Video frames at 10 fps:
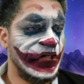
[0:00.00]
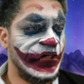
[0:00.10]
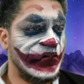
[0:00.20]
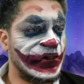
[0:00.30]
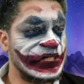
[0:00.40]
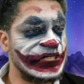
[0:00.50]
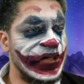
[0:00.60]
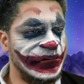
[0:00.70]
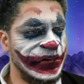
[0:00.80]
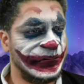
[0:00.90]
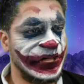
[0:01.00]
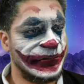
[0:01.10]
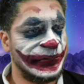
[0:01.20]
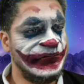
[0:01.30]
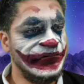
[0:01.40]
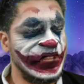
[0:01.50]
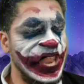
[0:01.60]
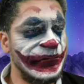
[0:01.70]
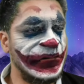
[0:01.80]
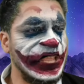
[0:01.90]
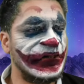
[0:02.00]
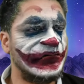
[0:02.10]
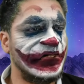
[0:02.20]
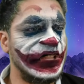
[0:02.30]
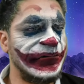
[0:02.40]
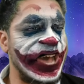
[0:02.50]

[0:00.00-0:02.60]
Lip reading: For some people, labeling a film